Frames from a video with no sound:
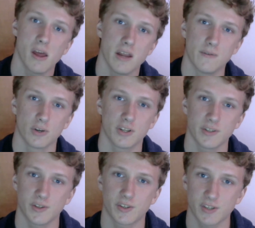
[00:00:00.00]
You've already
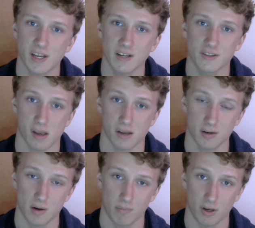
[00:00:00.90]
seen six, and I
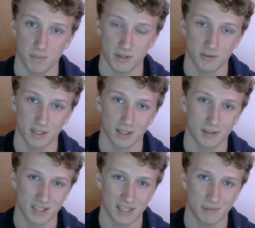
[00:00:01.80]
know I'm going to be doing a
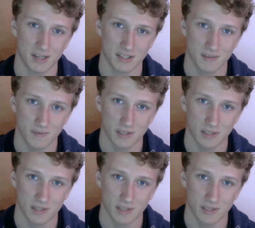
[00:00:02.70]
team Aston Villa.